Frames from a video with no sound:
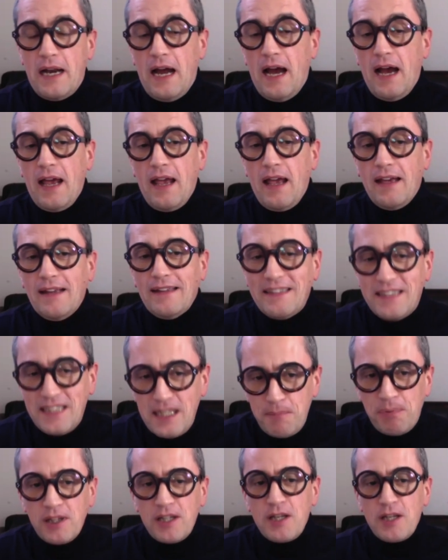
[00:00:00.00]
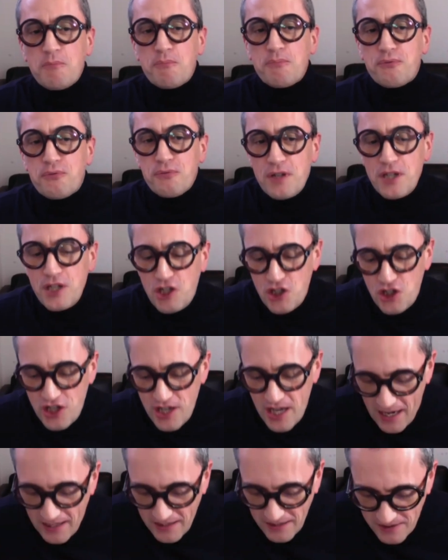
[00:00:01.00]
I deeply
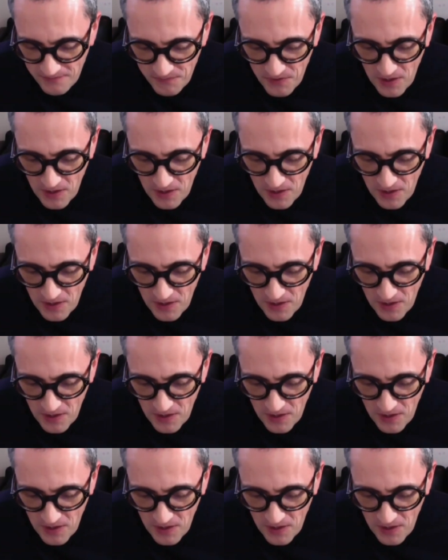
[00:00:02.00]
appreciate